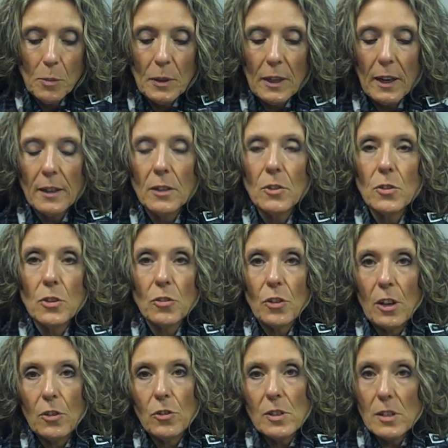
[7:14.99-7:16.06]
related to
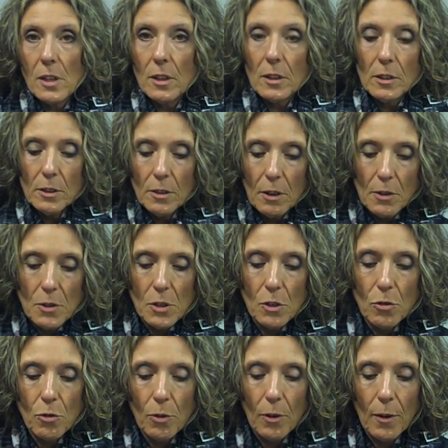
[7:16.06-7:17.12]
changes in the glucose
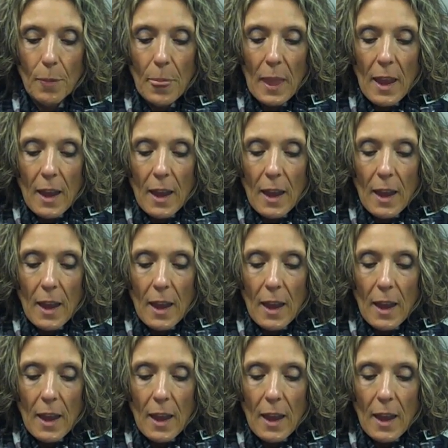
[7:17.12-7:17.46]
control,